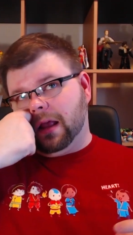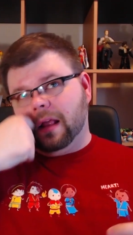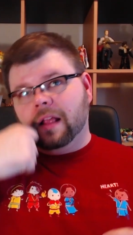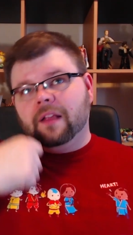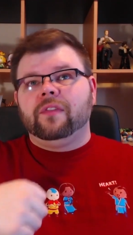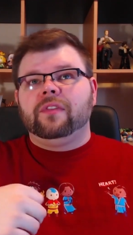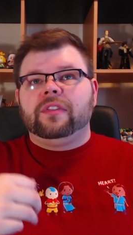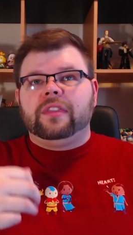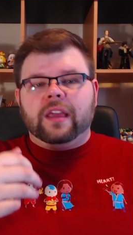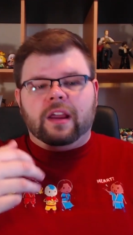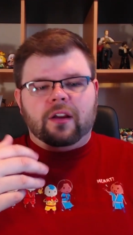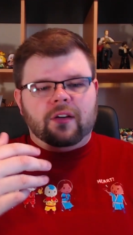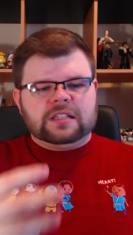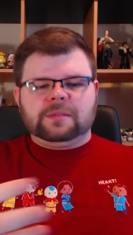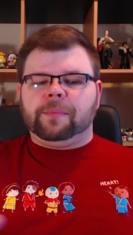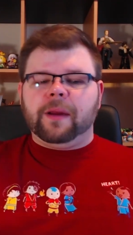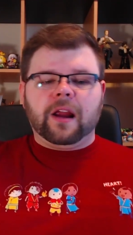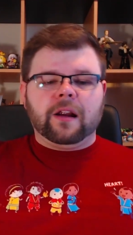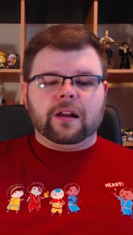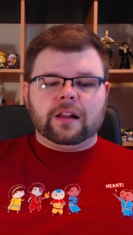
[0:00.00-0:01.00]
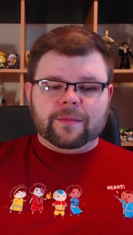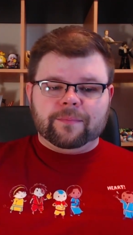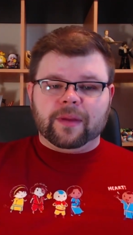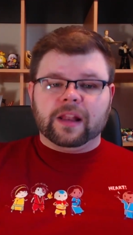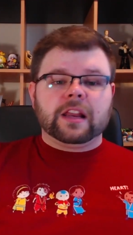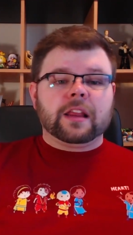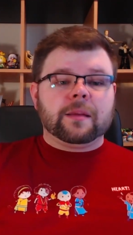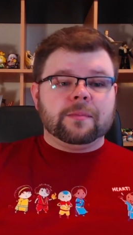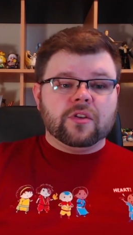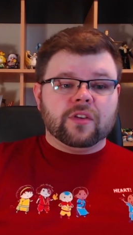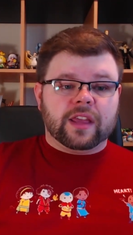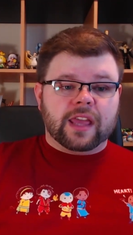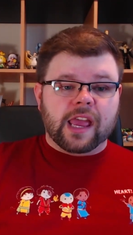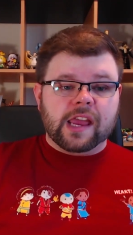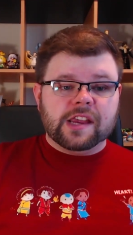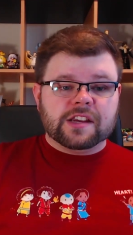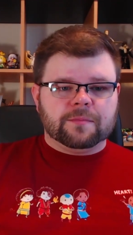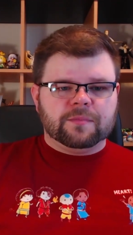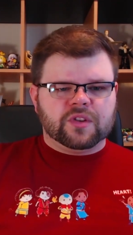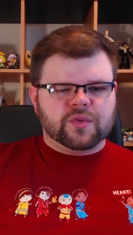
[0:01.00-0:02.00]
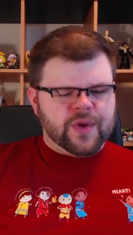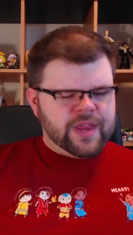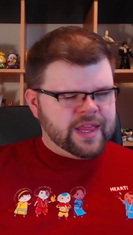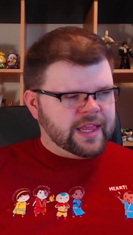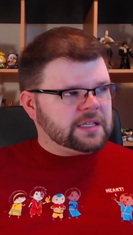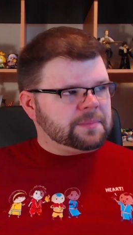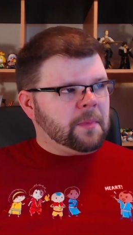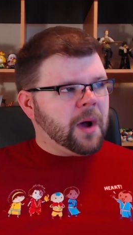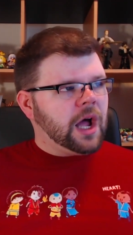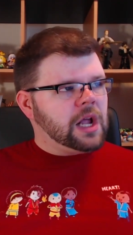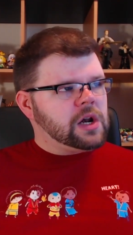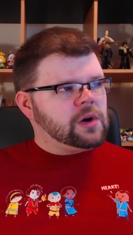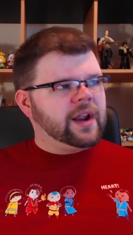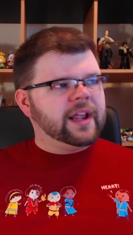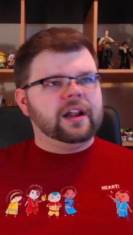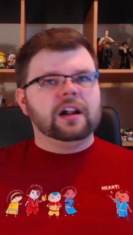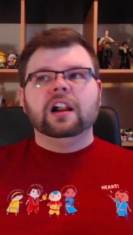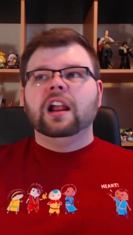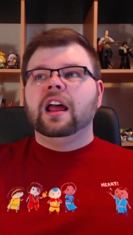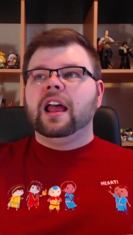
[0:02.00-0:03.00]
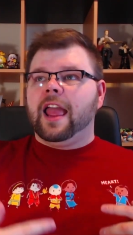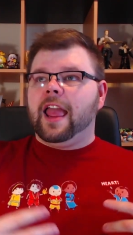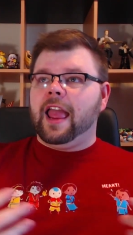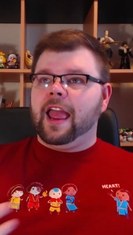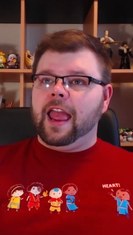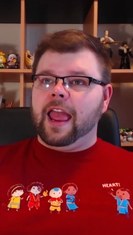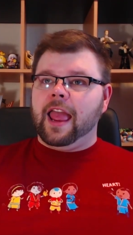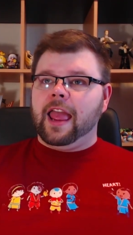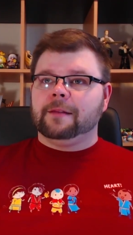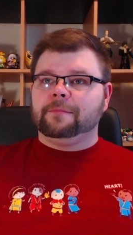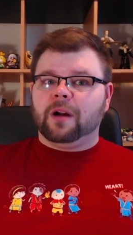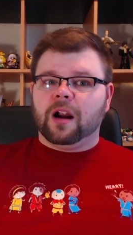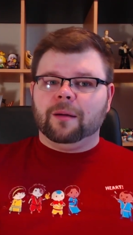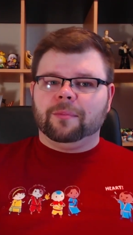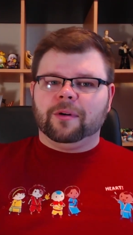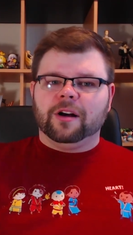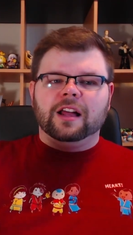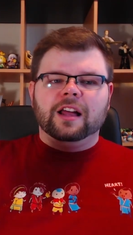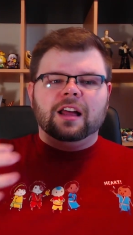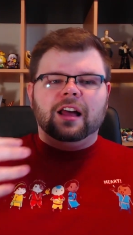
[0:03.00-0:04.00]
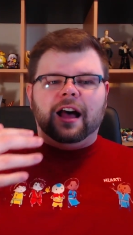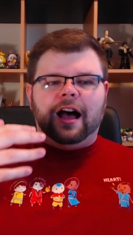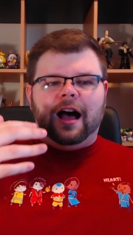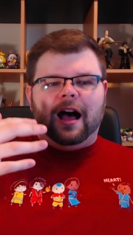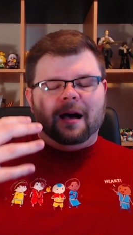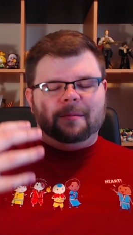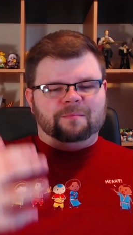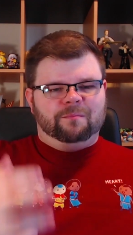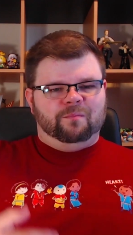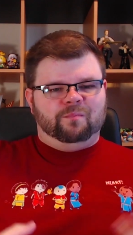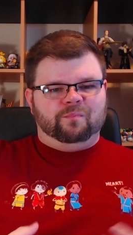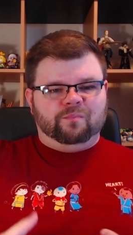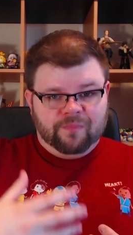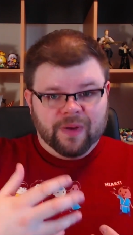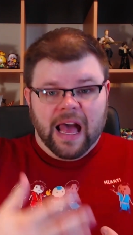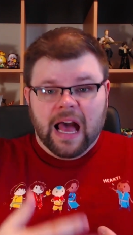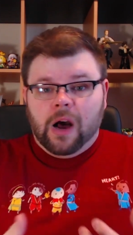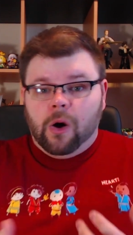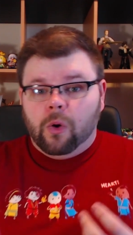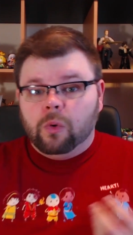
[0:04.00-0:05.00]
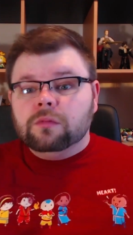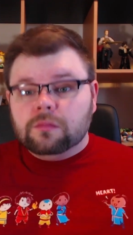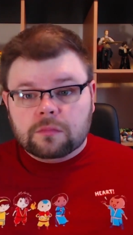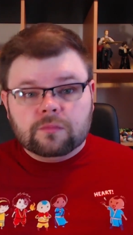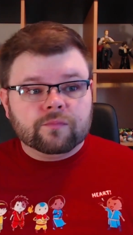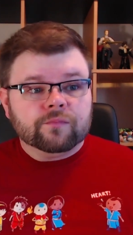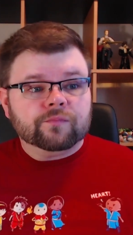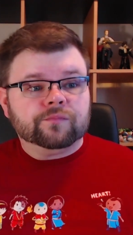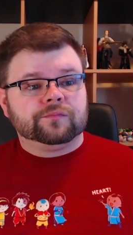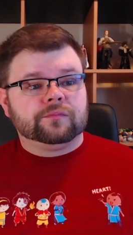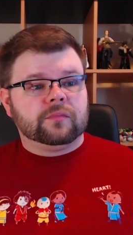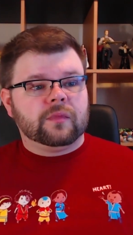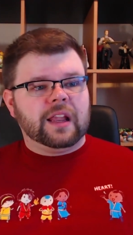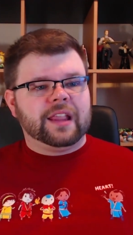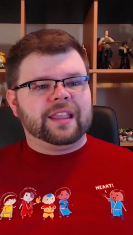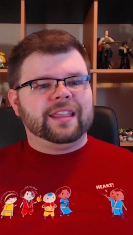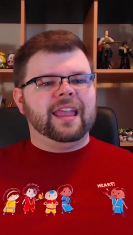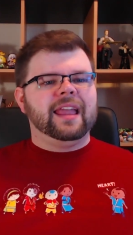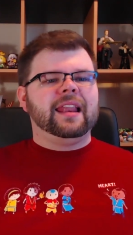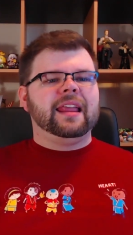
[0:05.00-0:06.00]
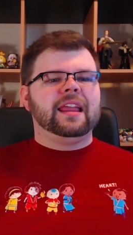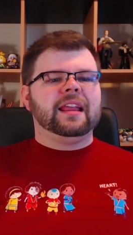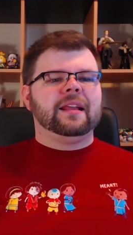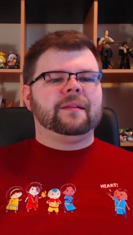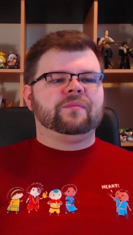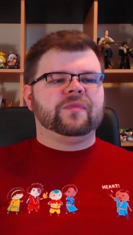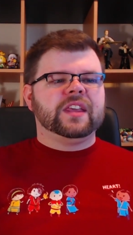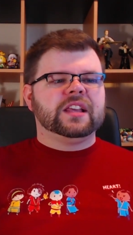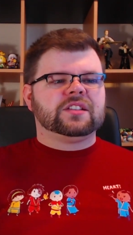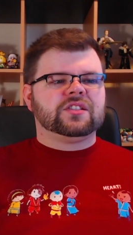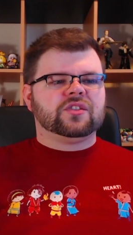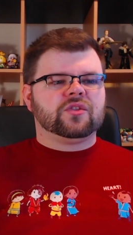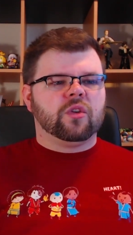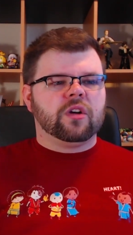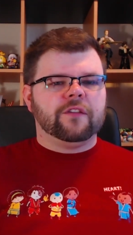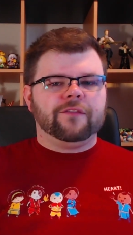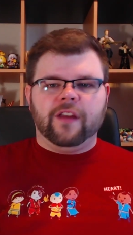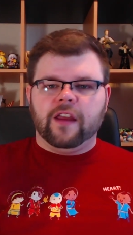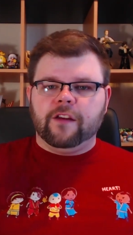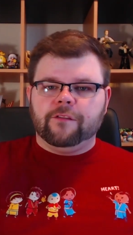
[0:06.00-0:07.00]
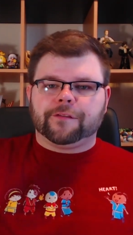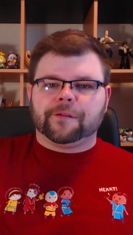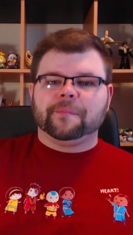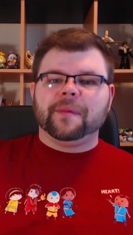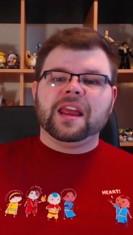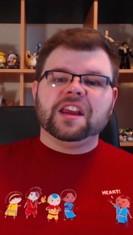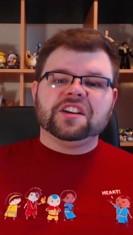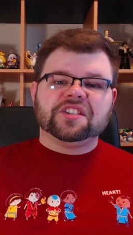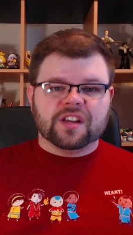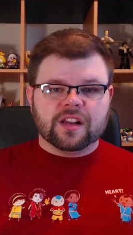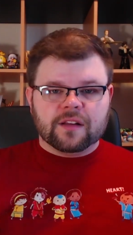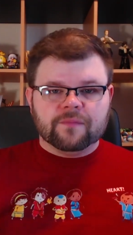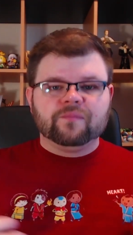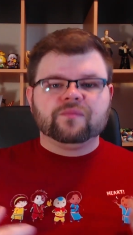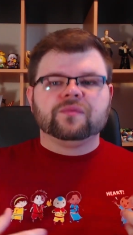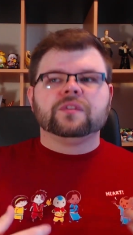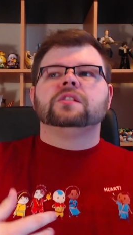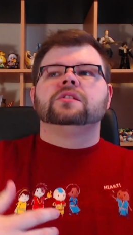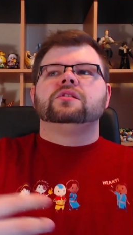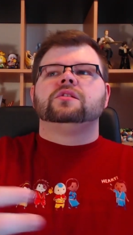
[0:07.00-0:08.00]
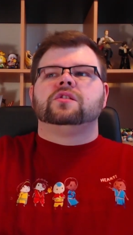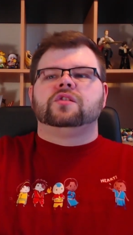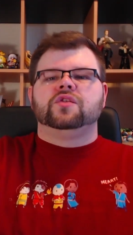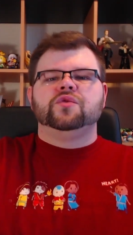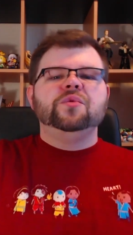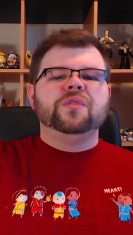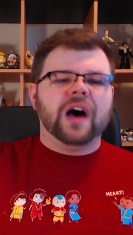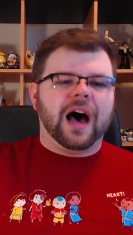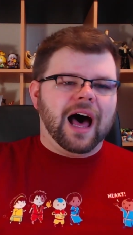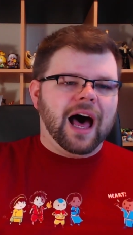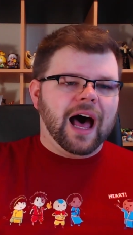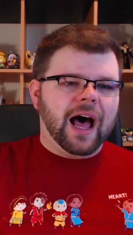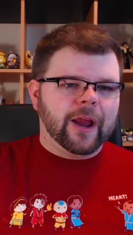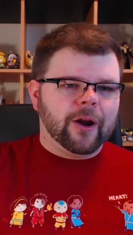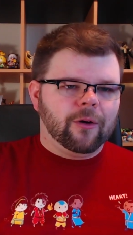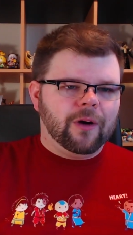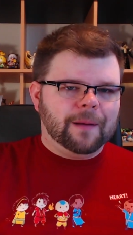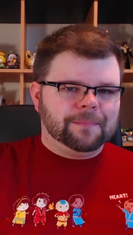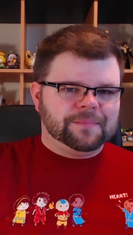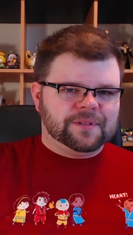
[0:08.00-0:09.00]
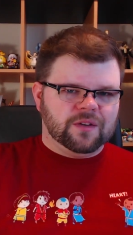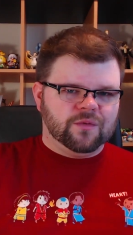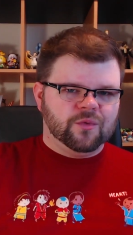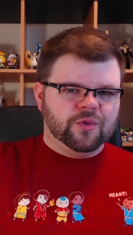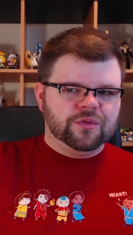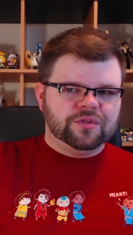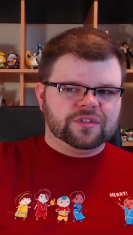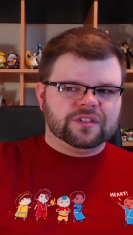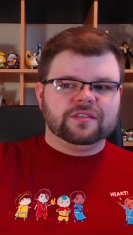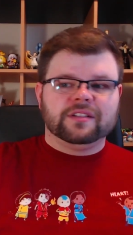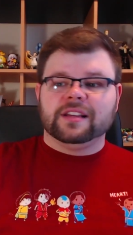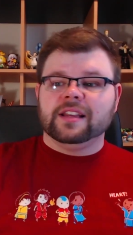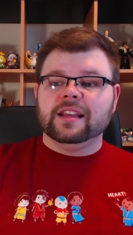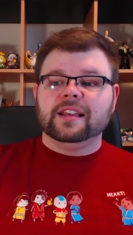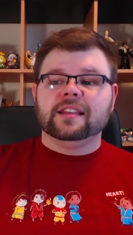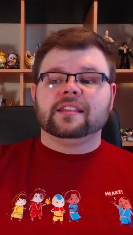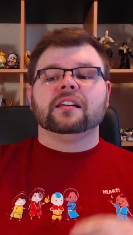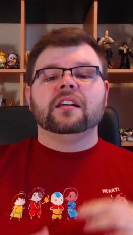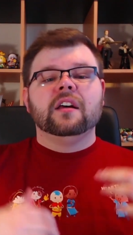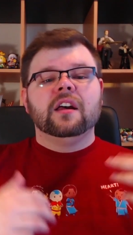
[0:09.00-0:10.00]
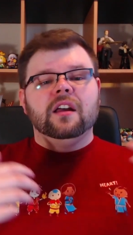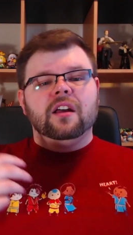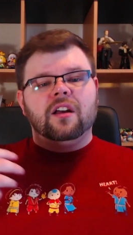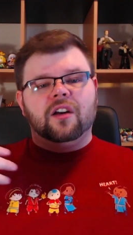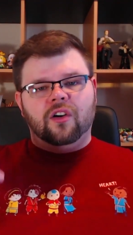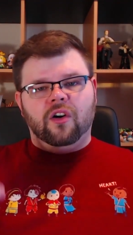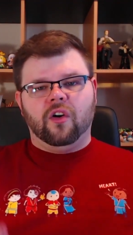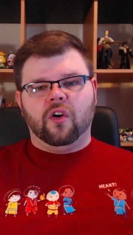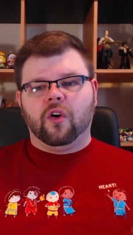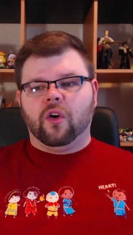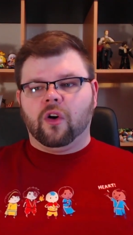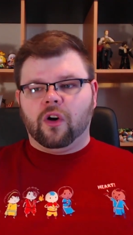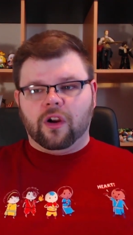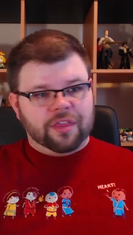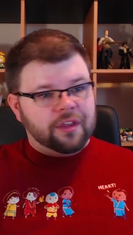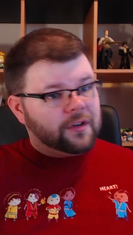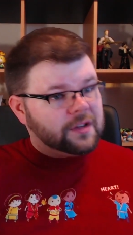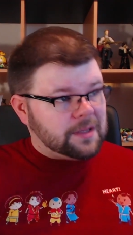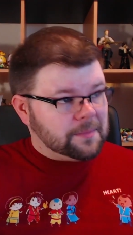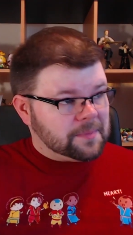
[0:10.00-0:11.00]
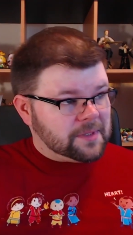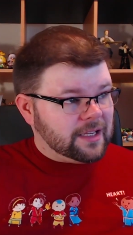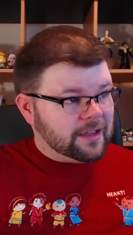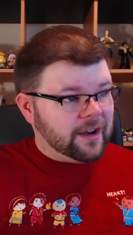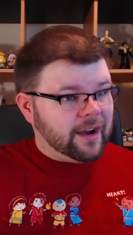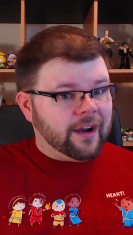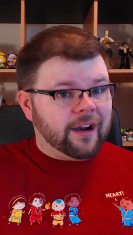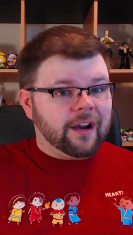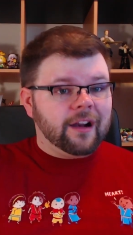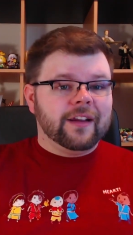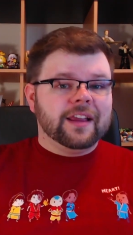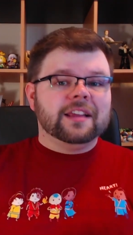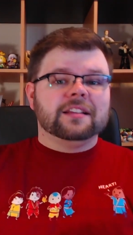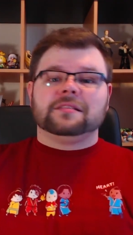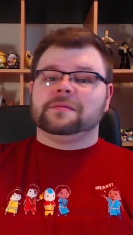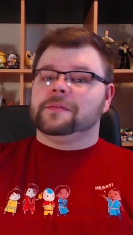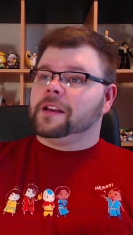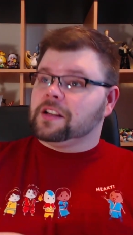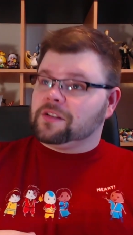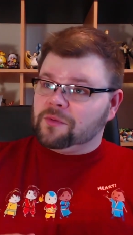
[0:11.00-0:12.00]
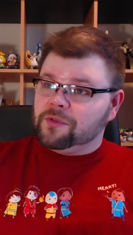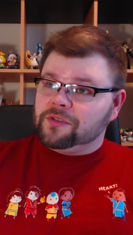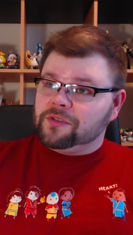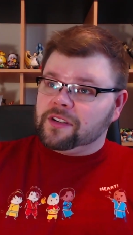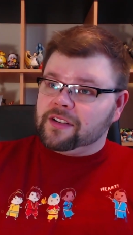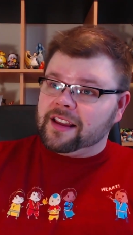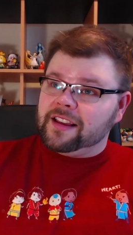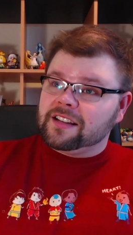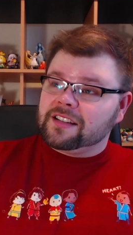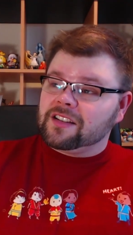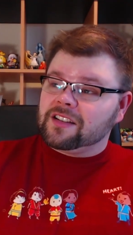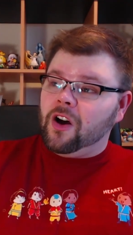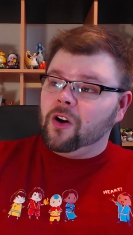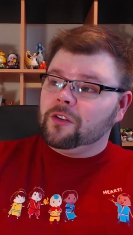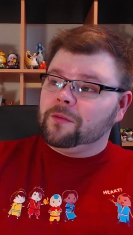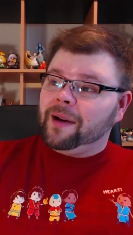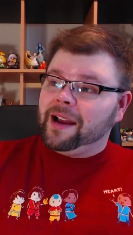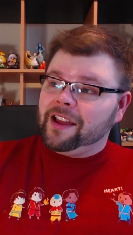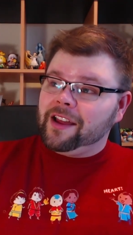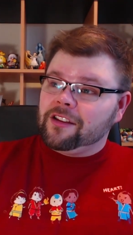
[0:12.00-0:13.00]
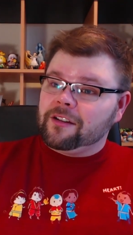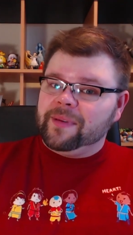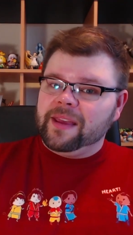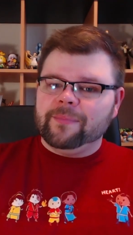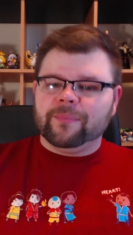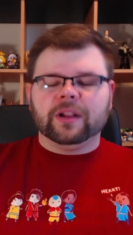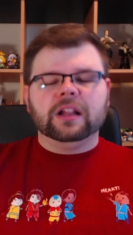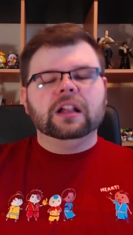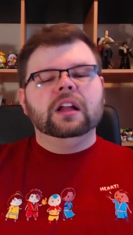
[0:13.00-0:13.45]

there has apparently been communication between this moderator and Barbara about getting this sort of information to the higher-ups in Rooster Teeth or their subsidiaries, because Rooster Teeth is owned by other people.